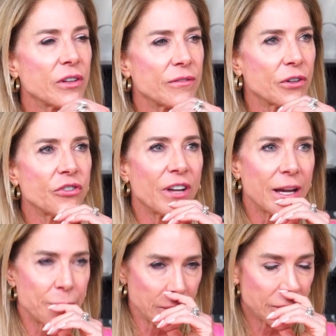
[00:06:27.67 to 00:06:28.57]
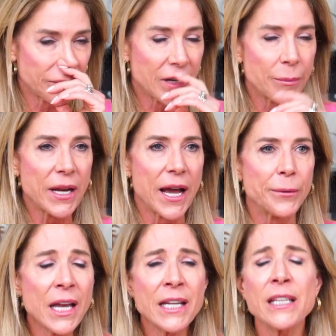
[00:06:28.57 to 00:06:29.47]
the Virgin Diet book was coming
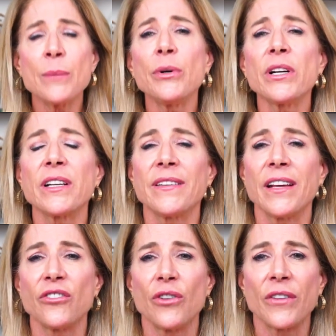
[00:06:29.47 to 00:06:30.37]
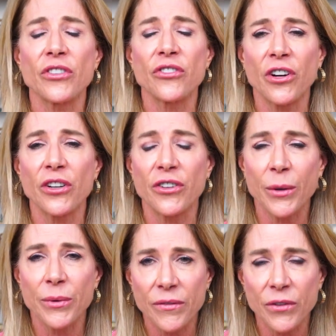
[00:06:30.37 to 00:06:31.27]
out. And in the book, it says you have to start your
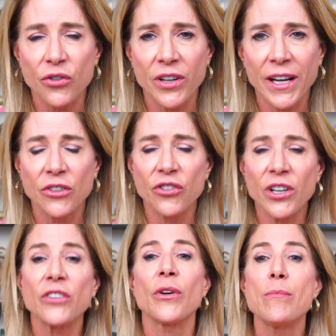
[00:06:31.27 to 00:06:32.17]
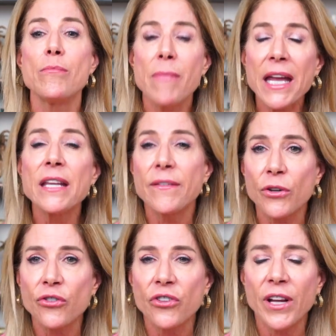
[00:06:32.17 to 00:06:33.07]
day with the Virgin Diet shake. So I made the
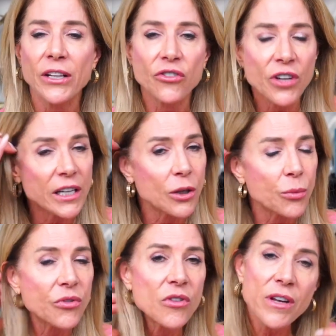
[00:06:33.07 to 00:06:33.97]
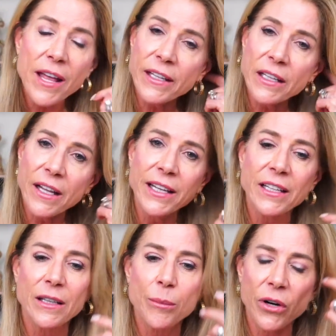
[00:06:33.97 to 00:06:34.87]
Virgin Diet shake, and there was nothing like
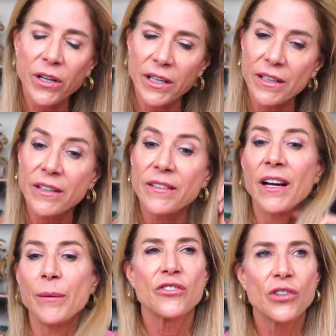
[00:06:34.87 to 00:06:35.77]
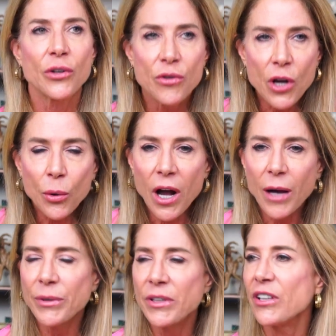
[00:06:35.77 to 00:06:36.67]
it at the market at the time. So no
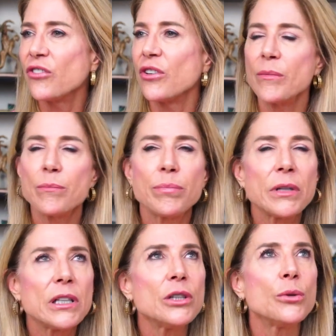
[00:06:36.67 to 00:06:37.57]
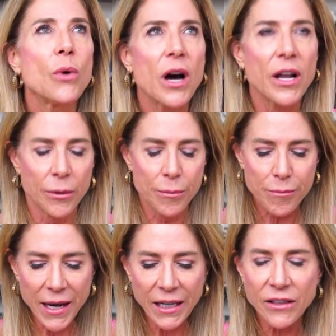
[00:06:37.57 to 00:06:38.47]
competition, blue water,
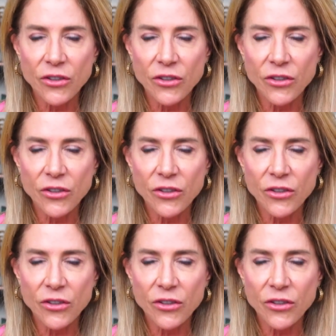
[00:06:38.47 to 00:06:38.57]
make the